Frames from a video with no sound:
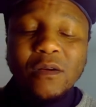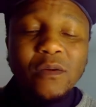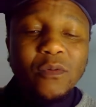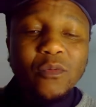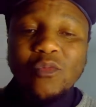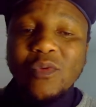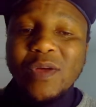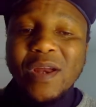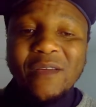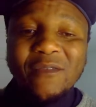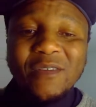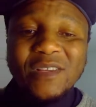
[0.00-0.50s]

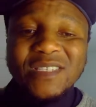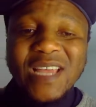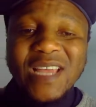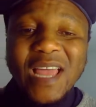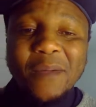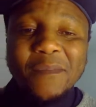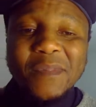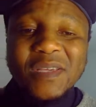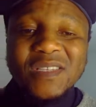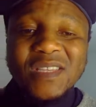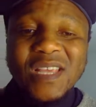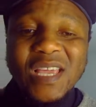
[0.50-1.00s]
whatever
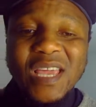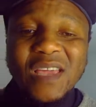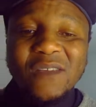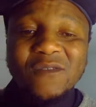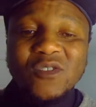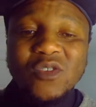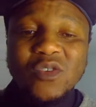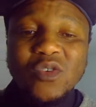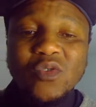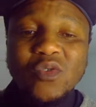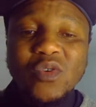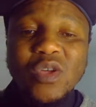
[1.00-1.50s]
assignments they give to
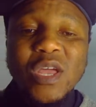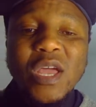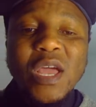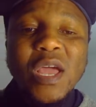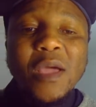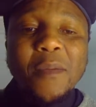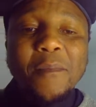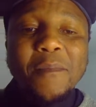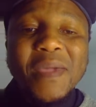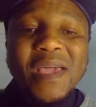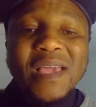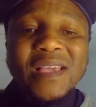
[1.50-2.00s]
you,
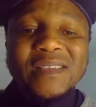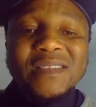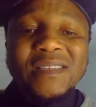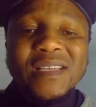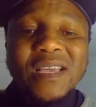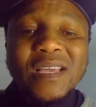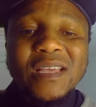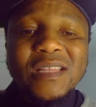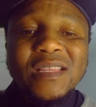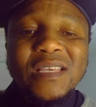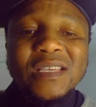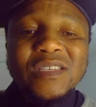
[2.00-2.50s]
means
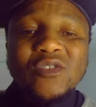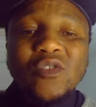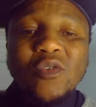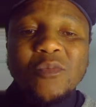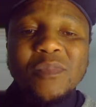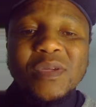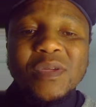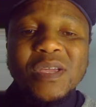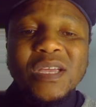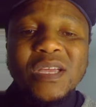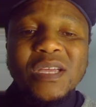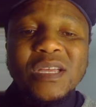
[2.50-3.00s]
this can
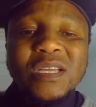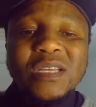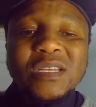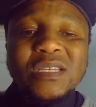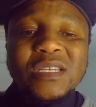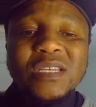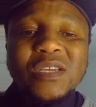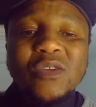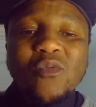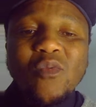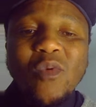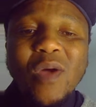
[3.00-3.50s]
be
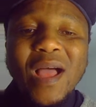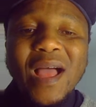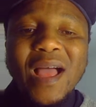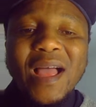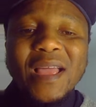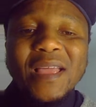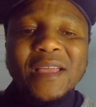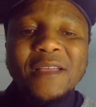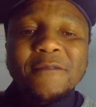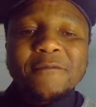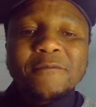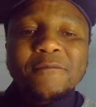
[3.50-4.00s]

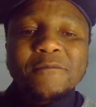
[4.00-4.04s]
dy.